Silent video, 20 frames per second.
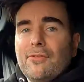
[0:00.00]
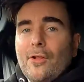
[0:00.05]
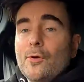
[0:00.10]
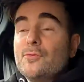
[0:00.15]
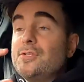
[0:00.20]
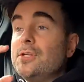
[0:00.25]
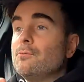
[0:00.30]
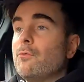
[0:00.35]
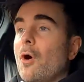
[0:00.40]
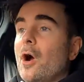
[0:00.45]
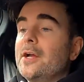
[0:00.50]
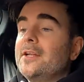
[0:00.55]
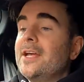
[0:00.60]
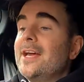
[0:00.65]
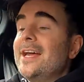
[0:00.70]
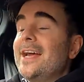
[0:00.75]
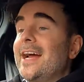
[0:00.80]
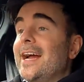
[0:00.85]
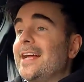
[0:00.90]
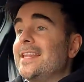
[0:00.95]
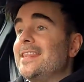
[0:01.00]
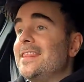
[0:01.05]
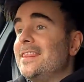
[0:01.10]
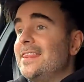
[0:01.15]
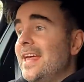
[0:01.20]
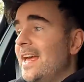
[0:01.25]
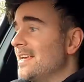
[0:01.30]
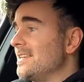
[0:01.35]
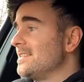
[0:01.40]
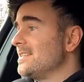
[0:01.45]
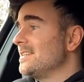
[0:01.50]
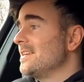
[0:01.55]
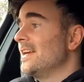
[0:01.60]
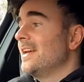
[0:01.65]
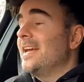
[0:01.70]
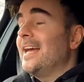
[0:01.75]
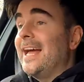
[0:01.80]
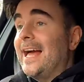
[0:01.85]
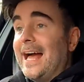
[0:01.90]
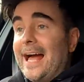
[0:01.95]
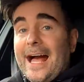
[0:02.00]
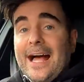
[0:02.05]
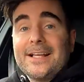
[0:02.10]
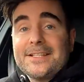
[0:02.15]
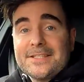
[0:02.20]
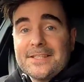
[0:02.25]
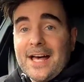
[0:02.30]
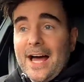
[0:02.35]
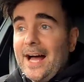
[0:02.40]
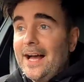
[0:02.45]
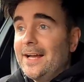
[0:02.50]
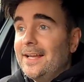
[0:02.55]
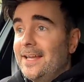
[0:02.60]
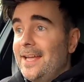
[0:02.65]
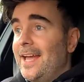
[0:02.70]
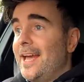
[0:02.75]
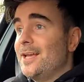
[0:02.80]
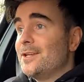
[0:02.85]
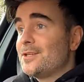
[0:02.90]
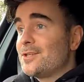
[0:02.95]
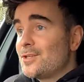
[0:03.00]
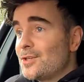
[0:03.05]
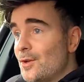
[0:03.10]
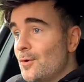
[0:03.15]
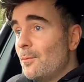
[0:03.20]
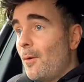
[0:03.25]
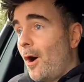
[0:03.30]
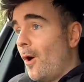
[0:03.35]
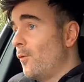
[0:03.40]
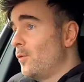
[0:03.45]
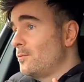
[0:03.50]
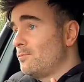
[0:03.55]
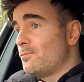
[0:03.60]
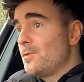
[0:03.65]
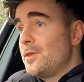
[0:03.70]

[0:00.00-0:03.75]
floaty ride, and this has that. It is super. I